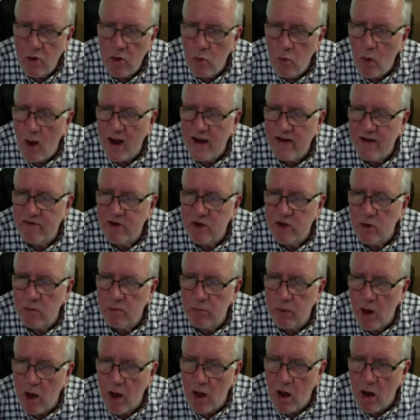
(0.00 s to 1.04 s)
wave
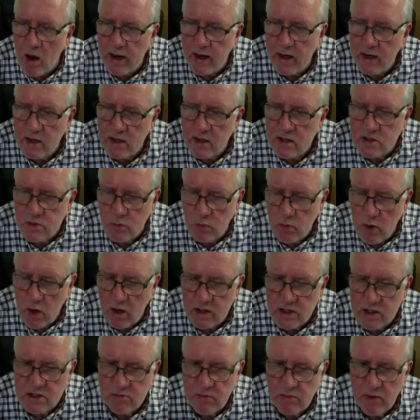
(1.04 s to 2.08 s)
goodbye, as a
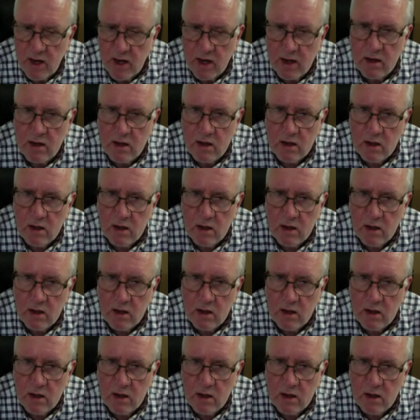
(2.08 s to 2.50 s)
wise man